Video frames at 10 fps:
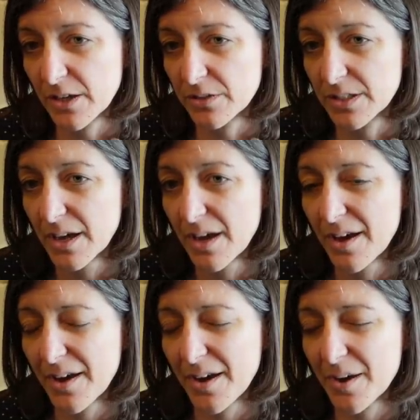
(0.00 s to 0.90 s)
cells
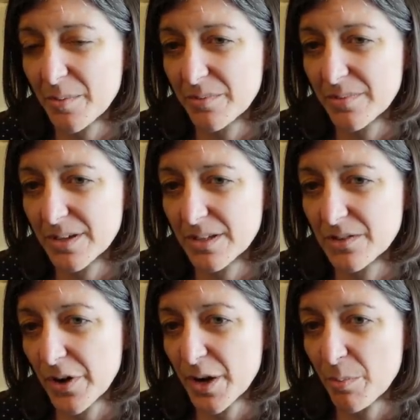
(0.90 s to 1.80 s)

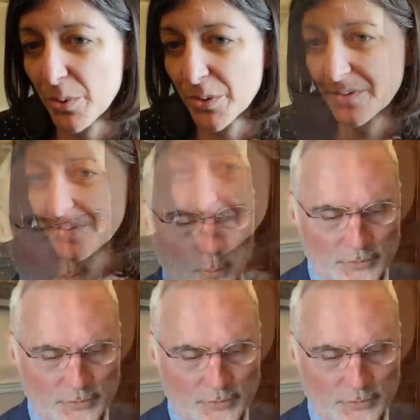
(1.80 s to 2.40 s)
is very important.